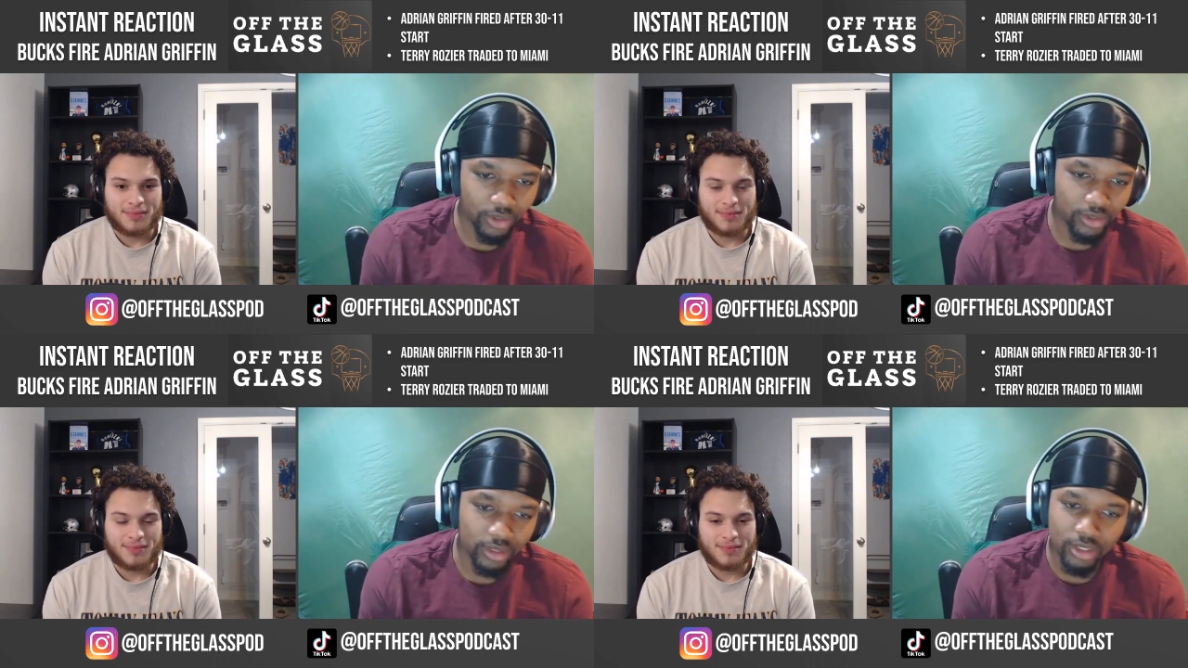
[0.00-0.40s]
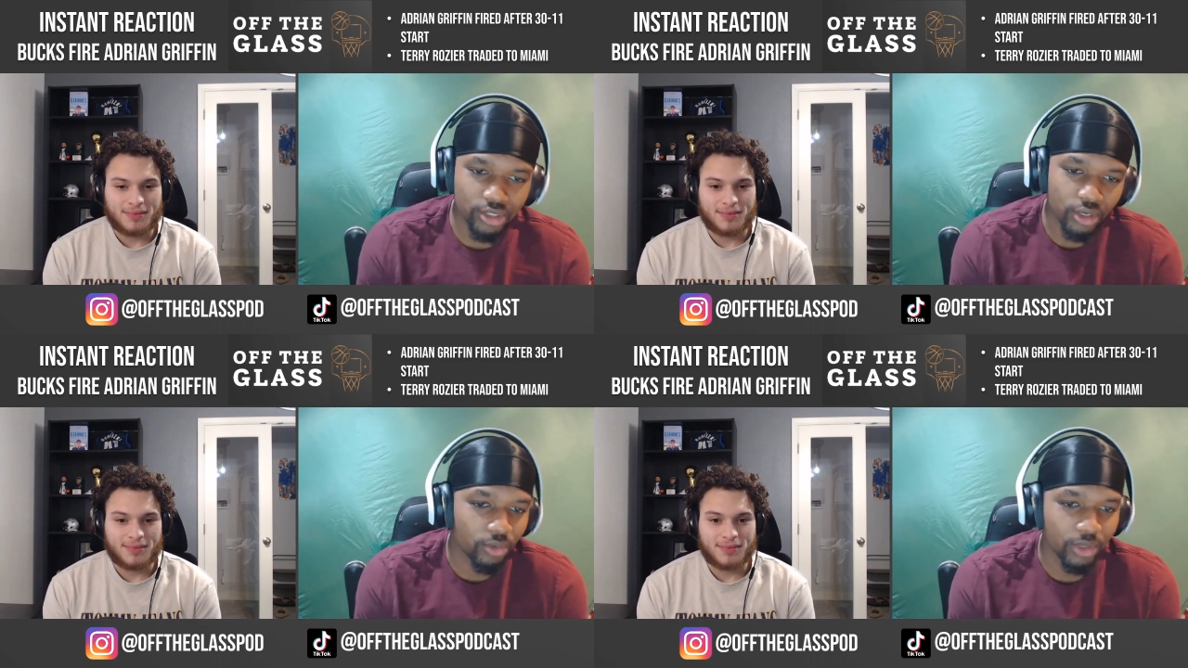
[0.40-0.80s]
Speaker 1: there's
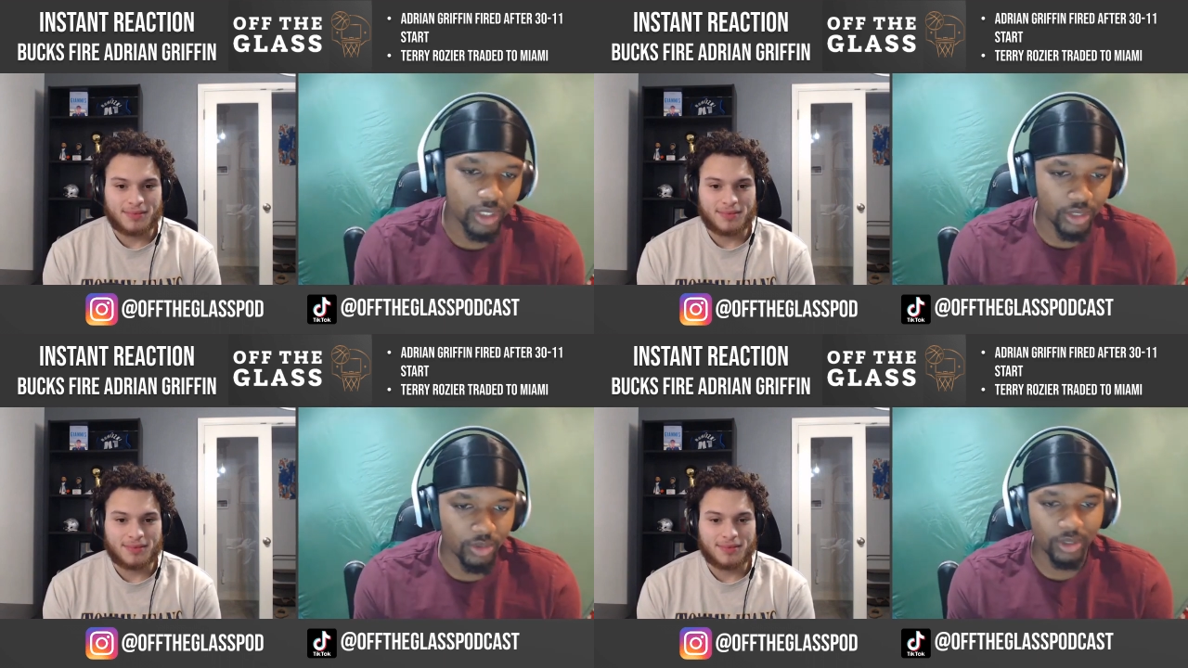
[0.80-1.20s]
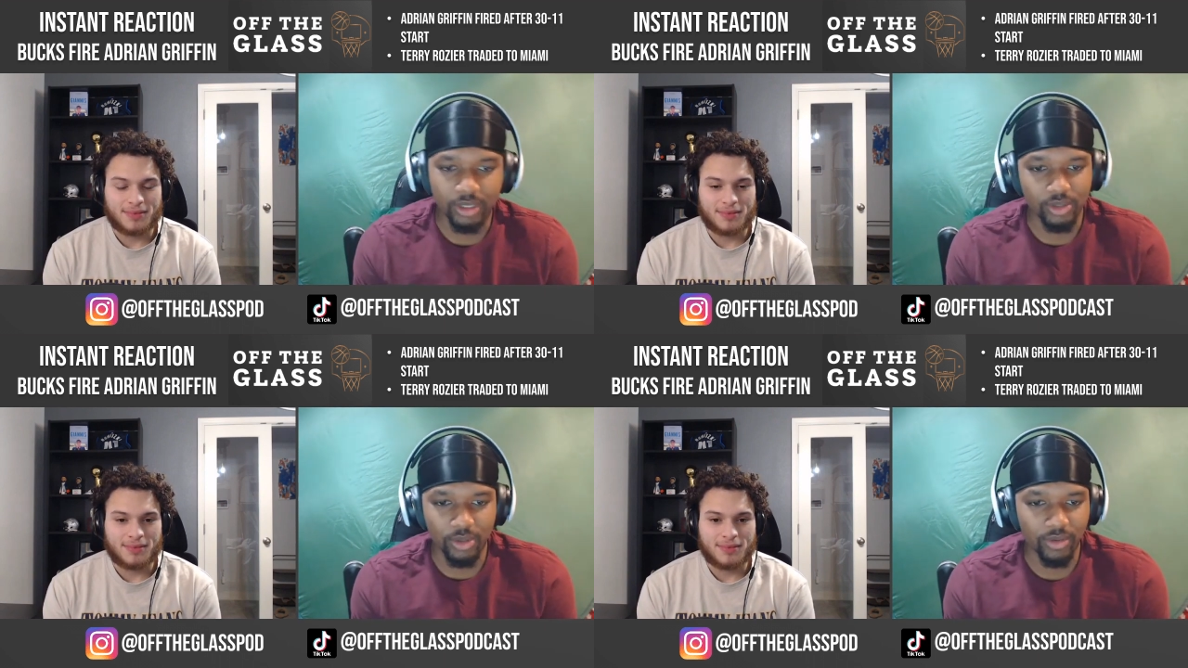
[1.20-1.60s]
no reason you can
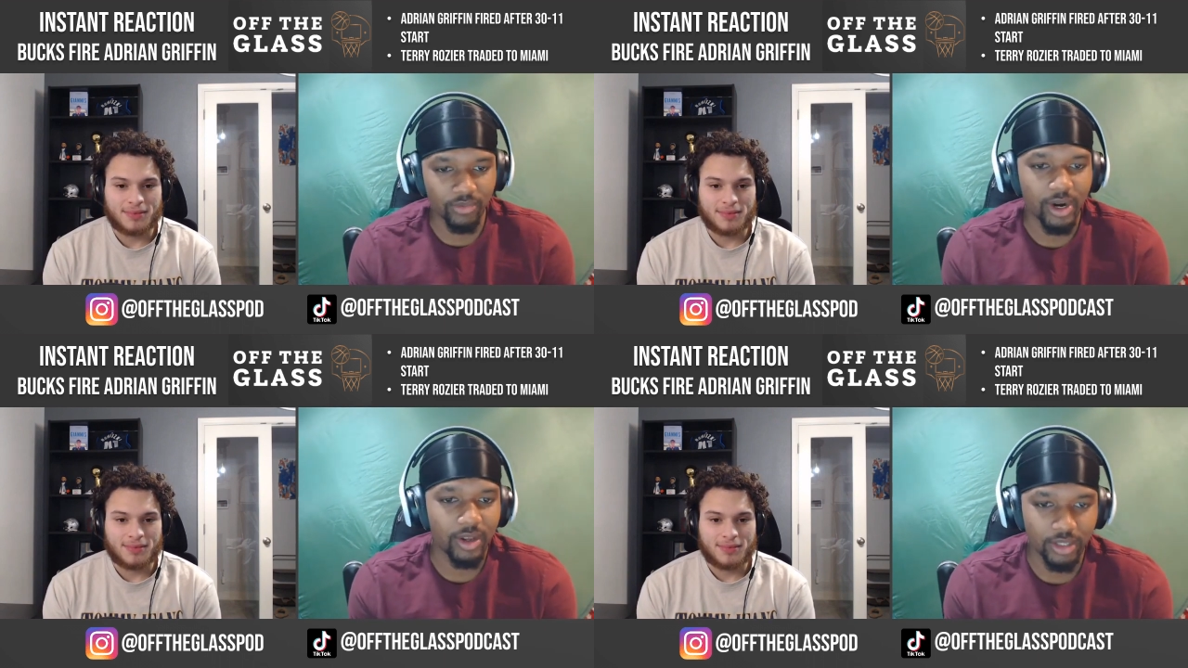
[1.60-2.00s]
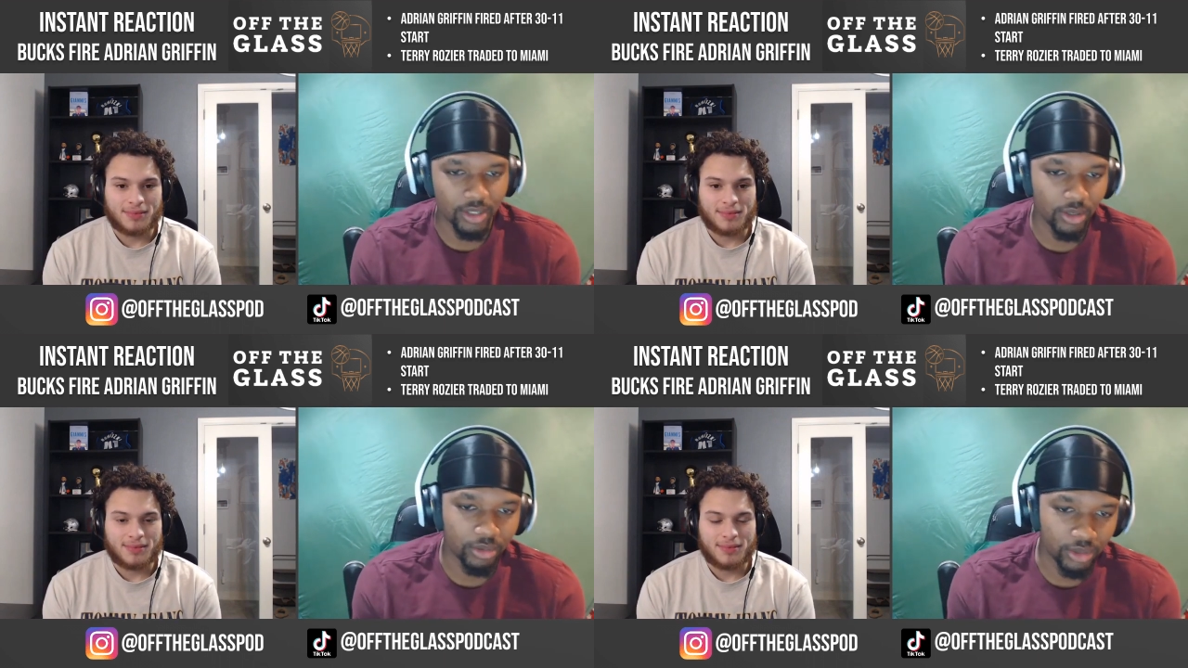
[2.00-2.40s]
you can fire this
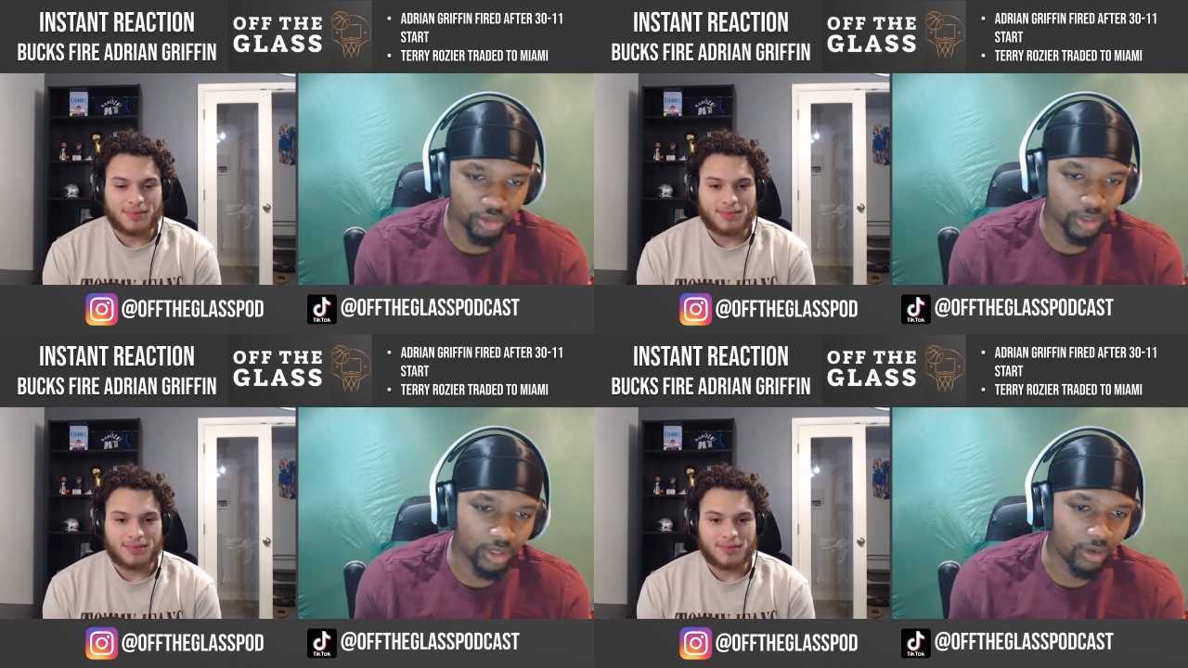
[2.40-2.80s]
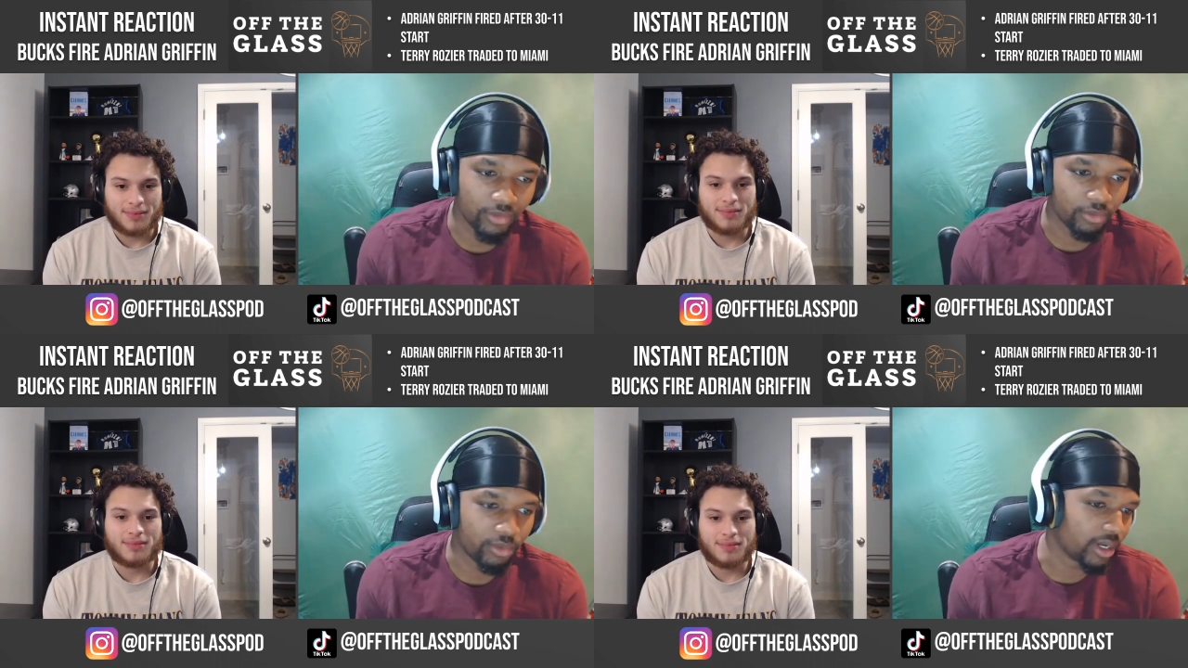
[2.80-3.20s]
coach strictly off
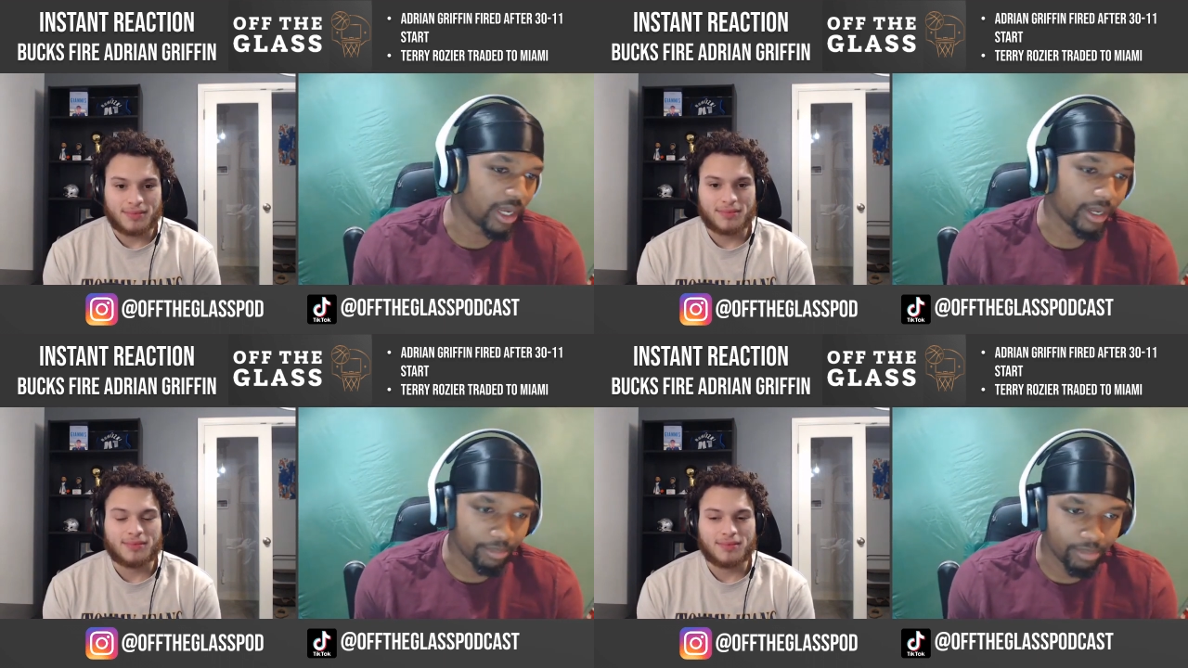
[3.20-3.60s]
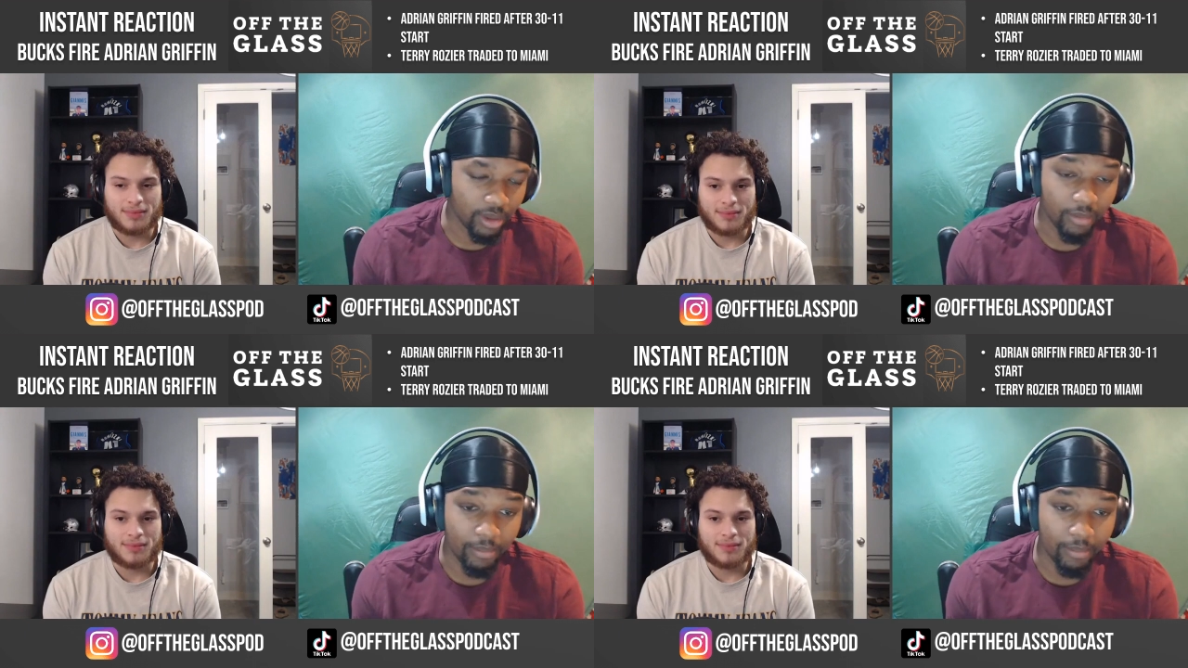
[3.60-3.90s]
of what like uh,